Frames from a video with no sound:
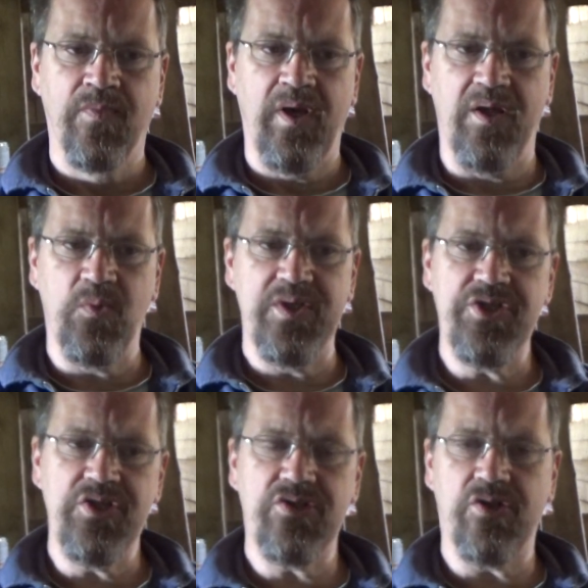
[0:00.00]
And when
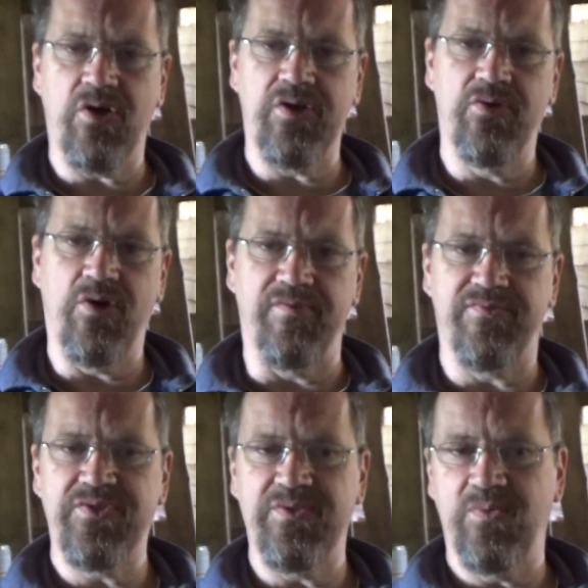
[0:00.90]
she started
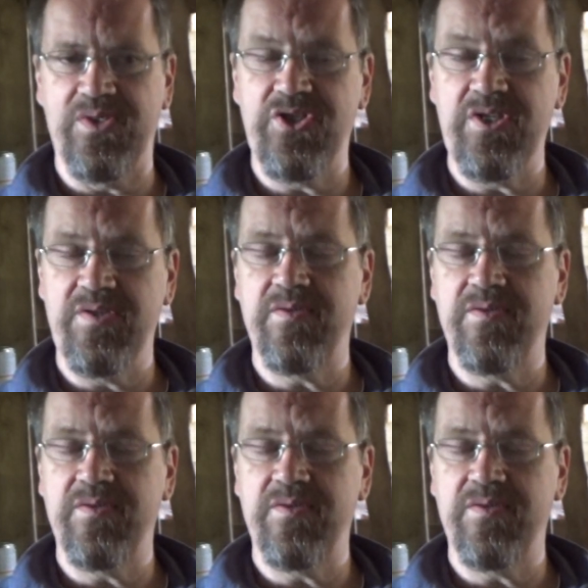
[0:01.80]
off, when she